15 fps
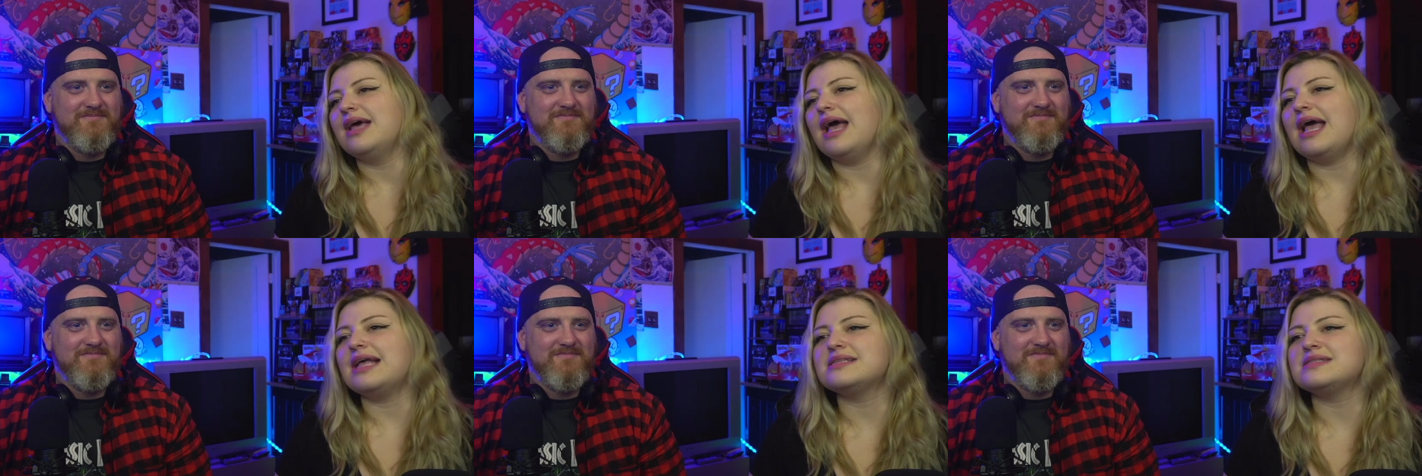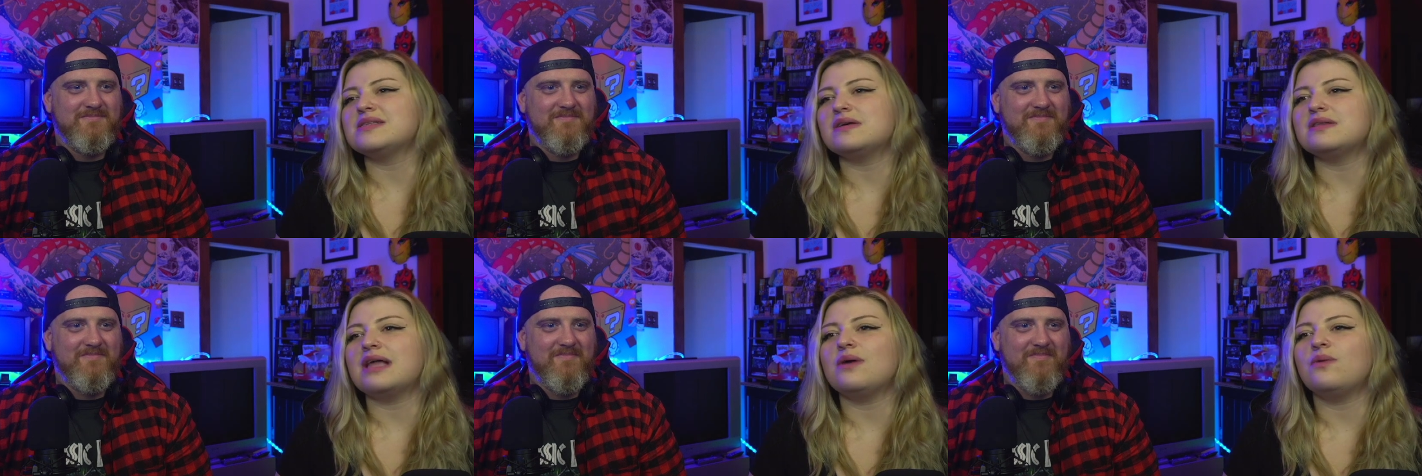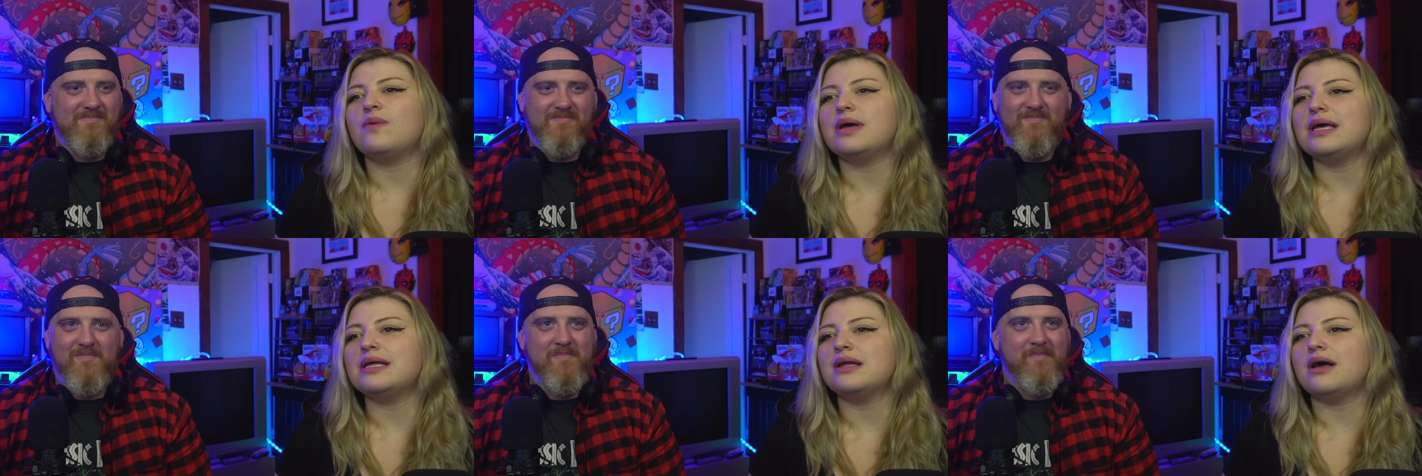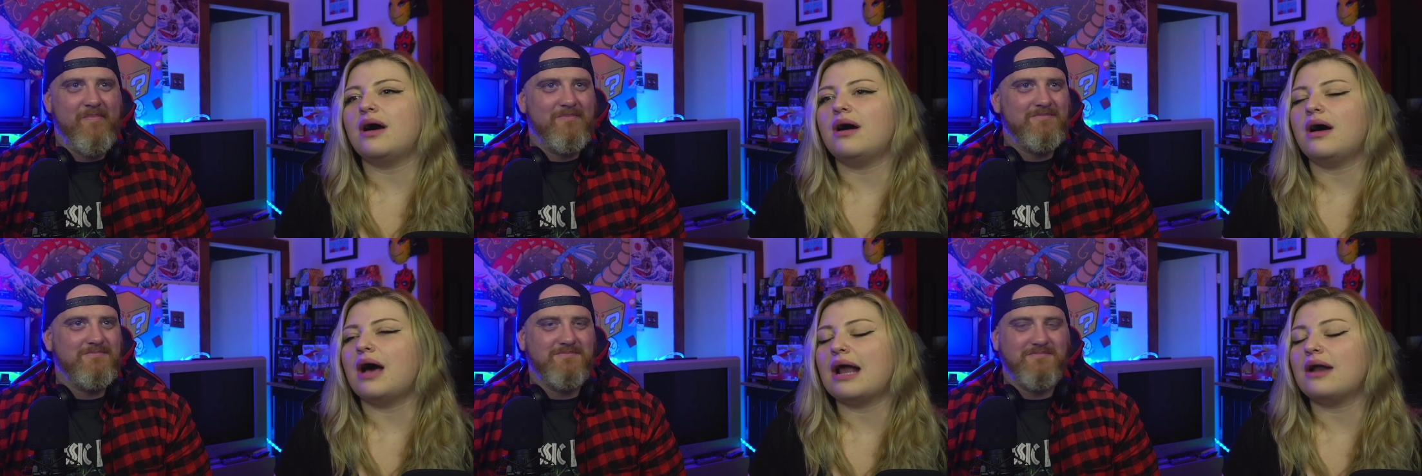Speaker 1: And so they went,
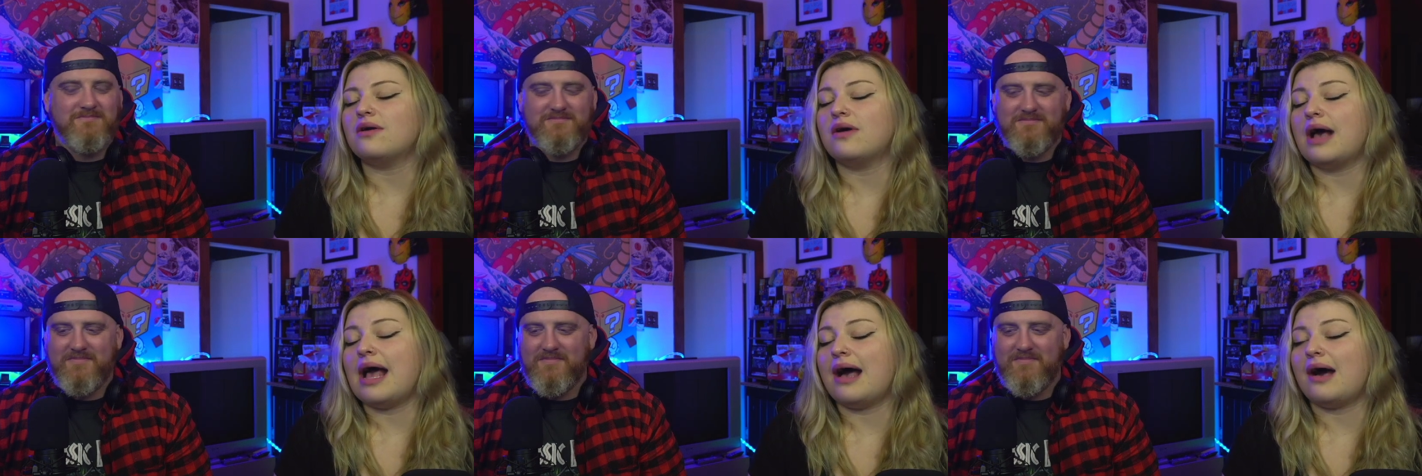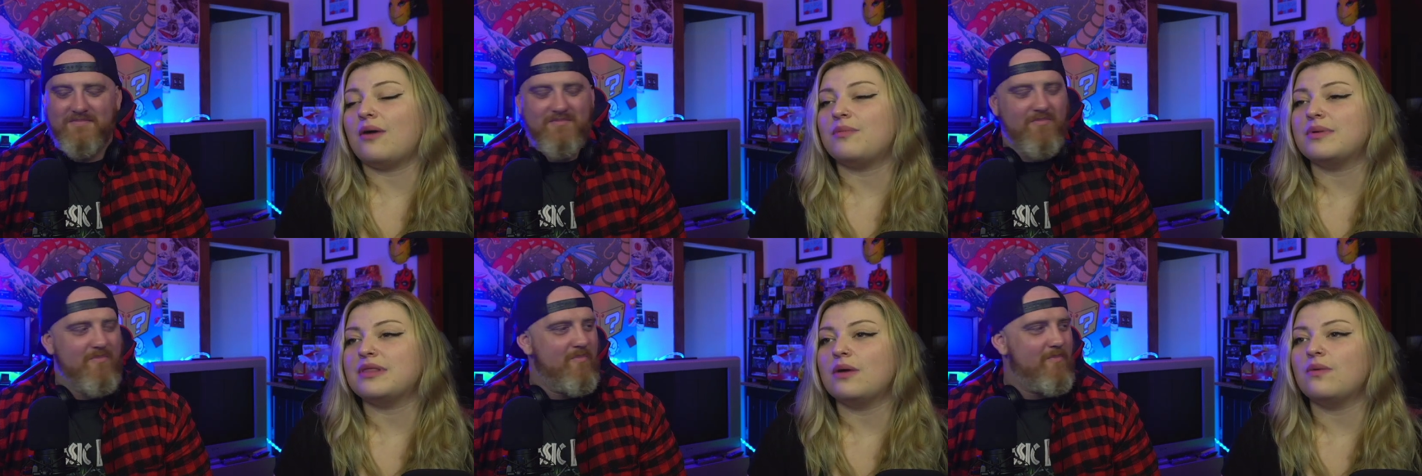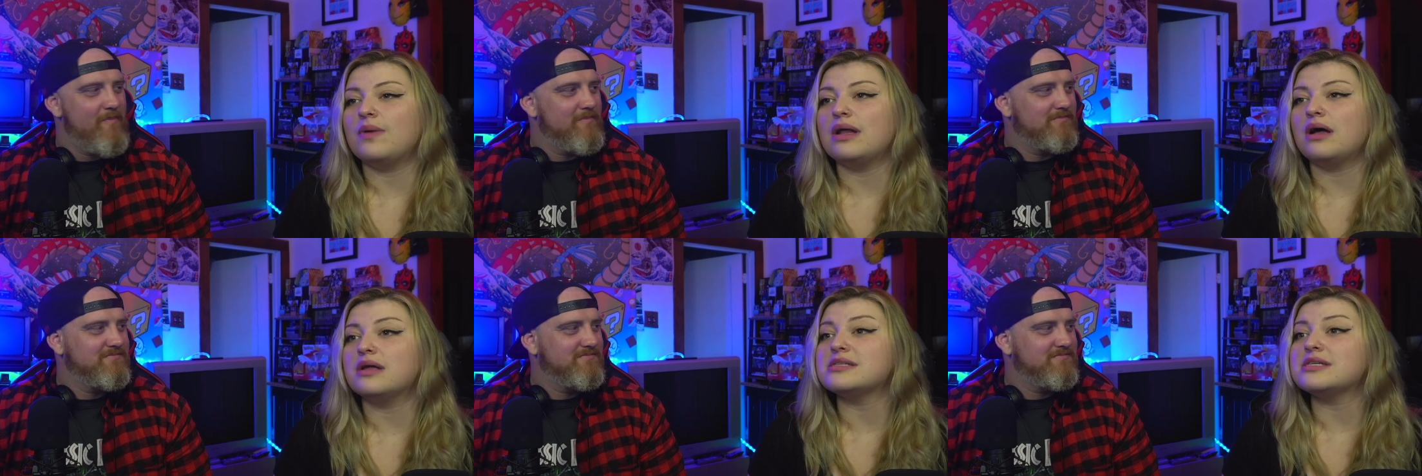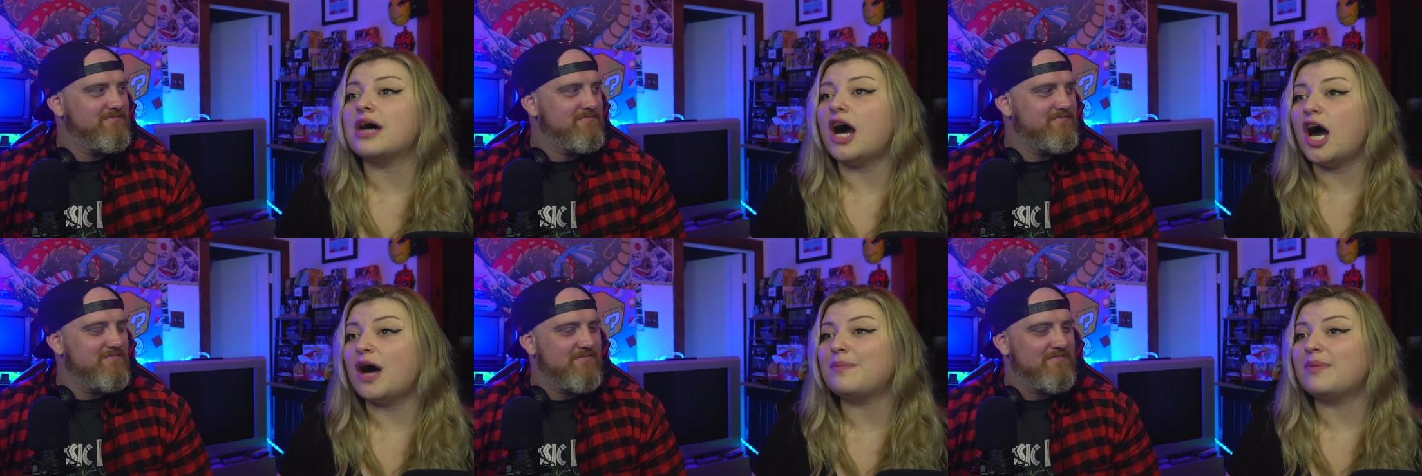I don't know how, but they went on
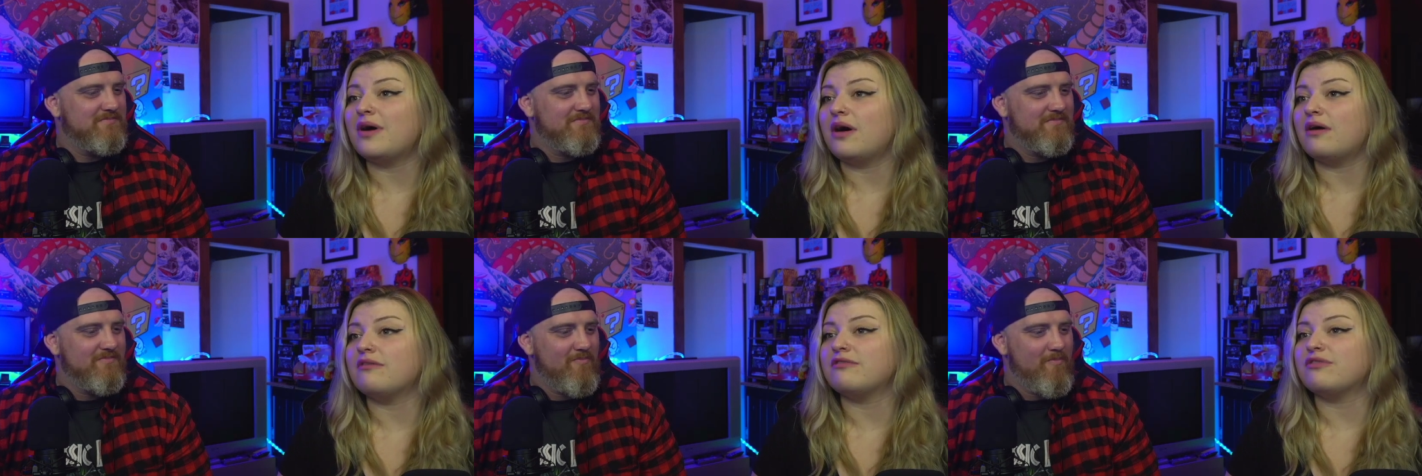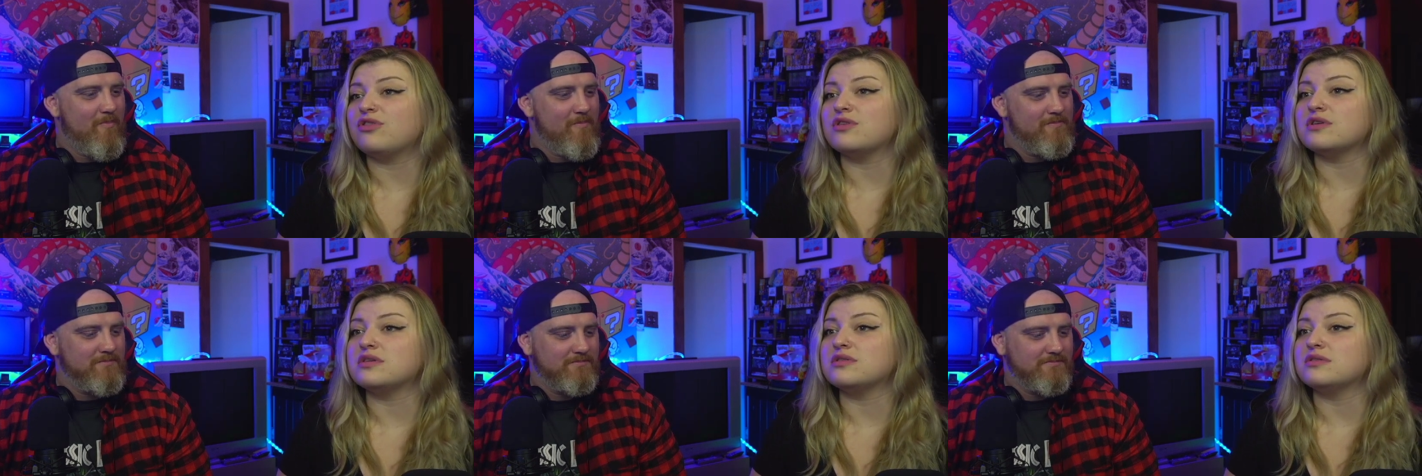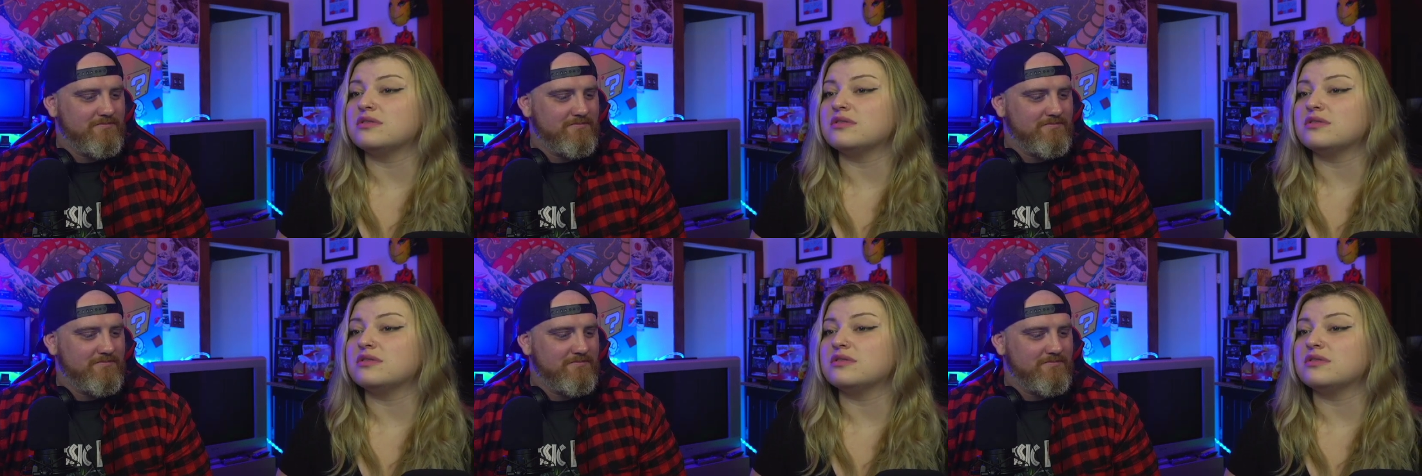top of the,